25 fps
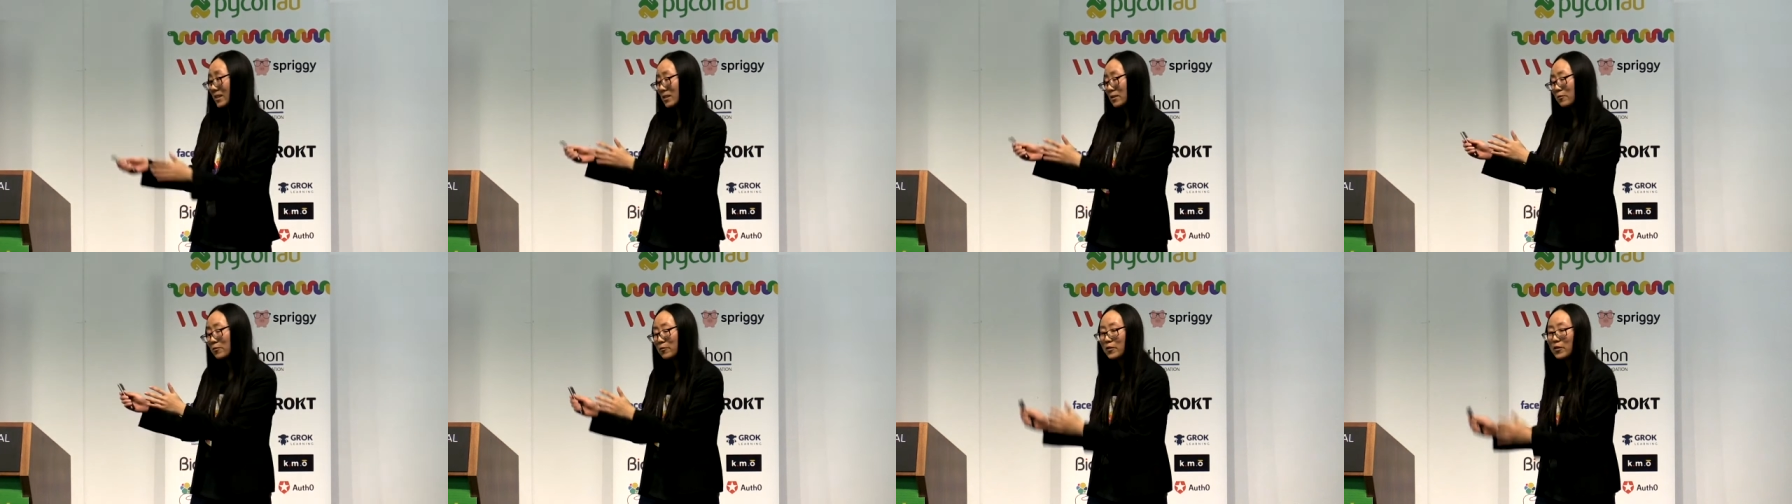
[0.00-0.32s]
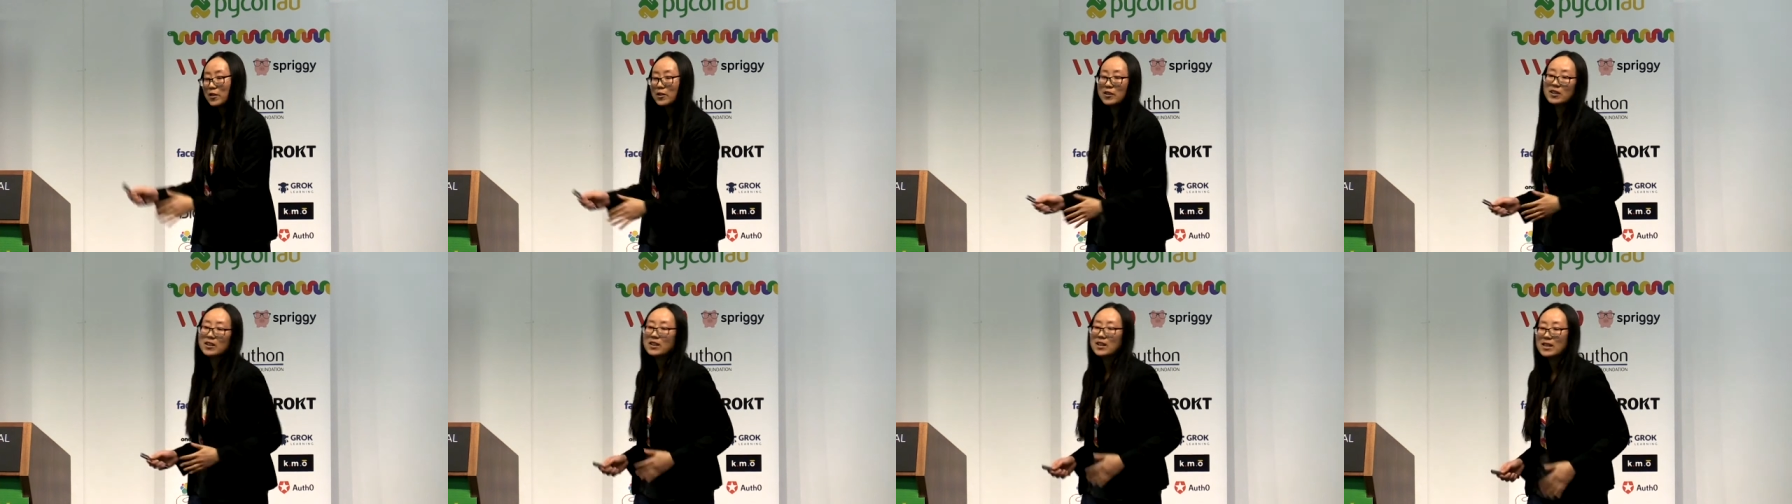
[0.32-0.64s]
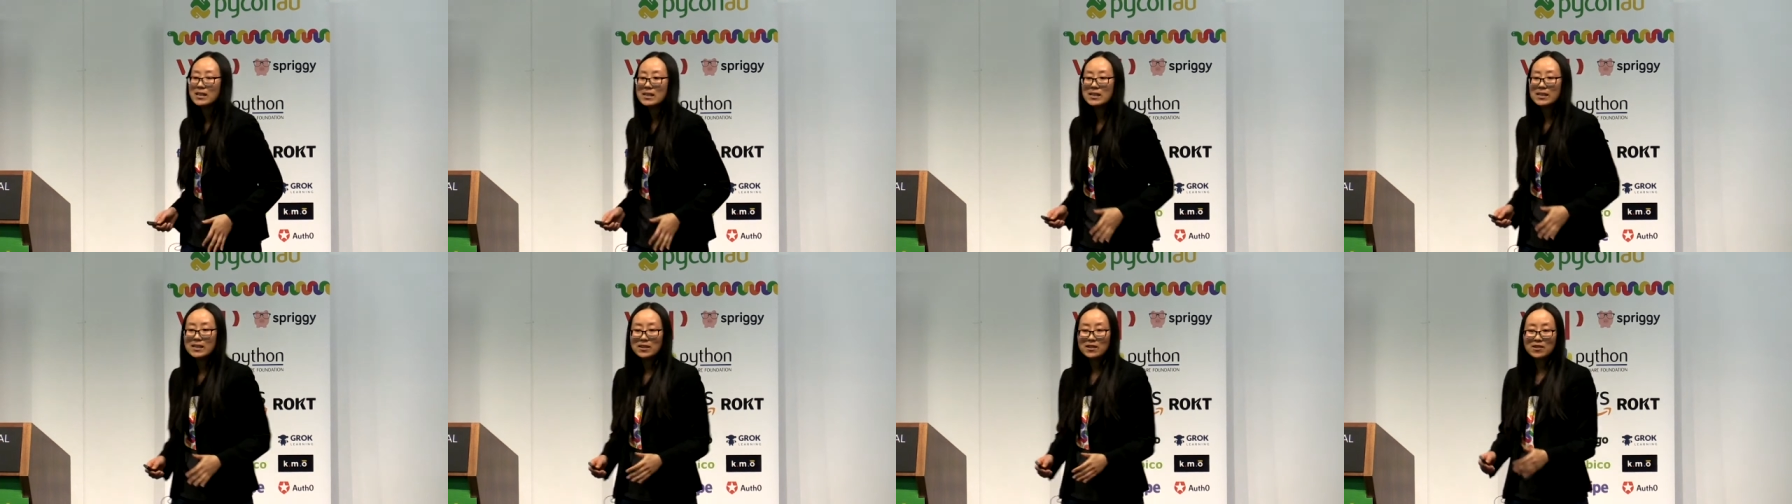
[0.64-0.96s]
it's very
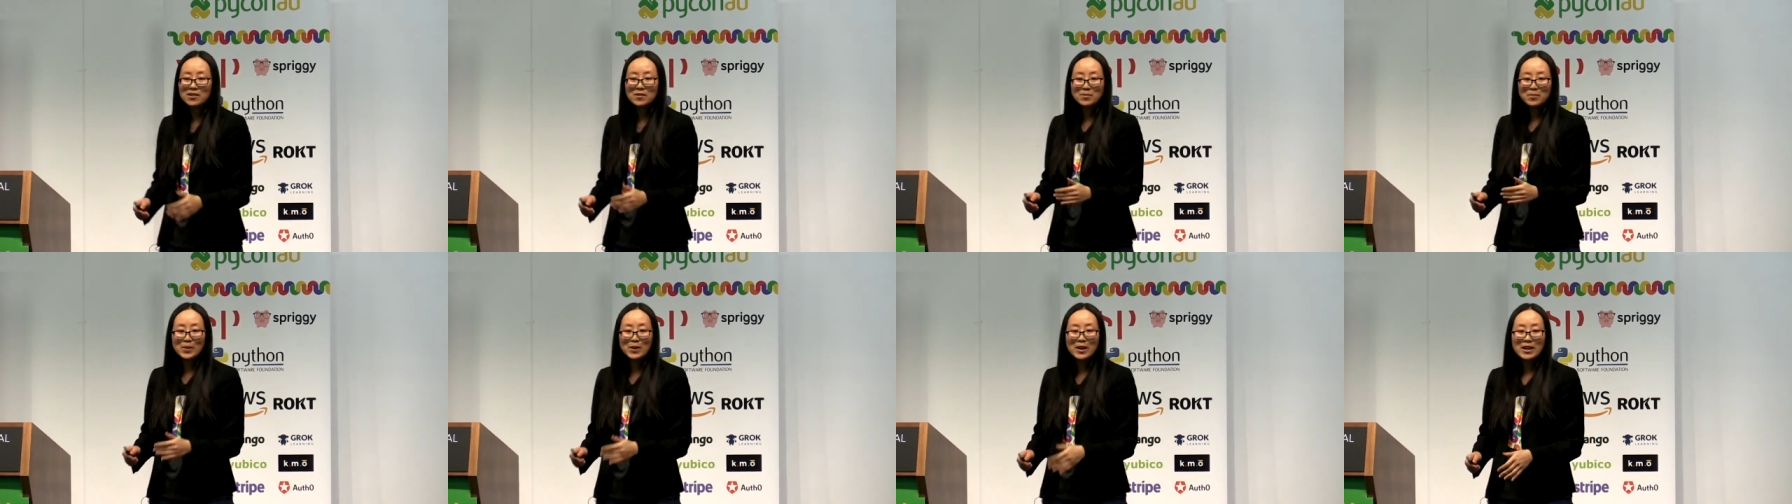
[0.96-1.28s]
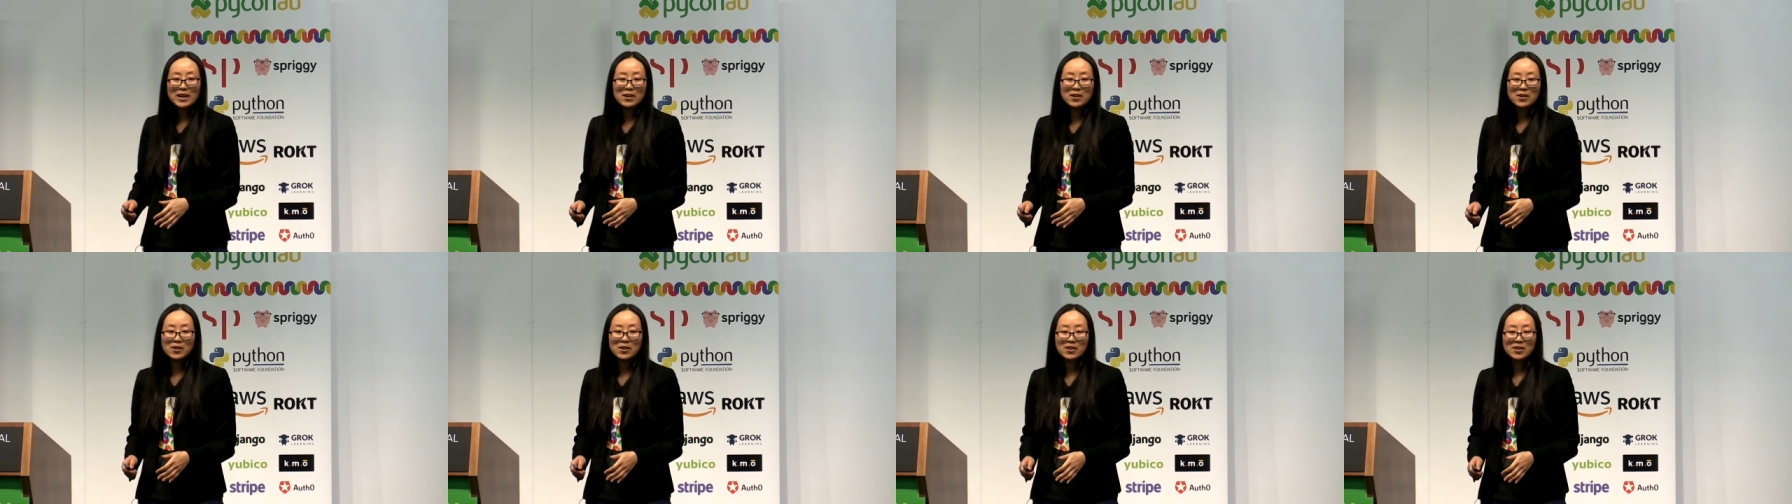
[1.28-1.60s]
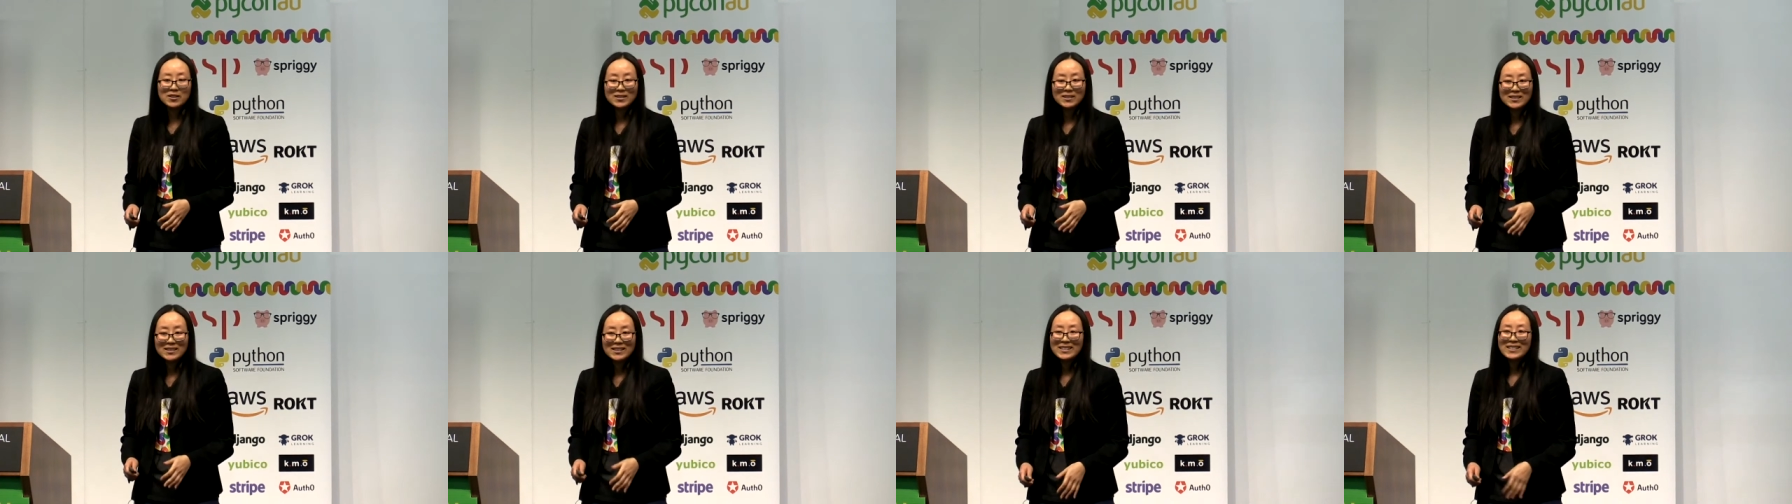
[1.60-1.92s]
nice here at
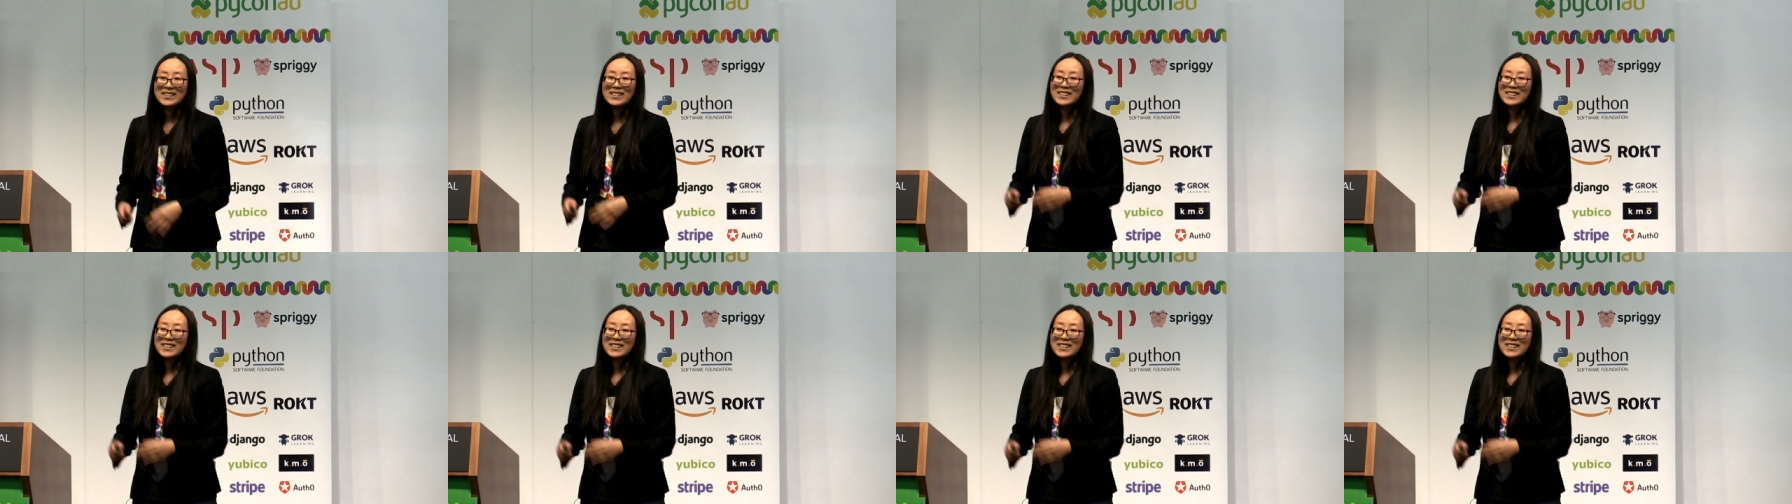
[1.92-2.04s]
PyCon,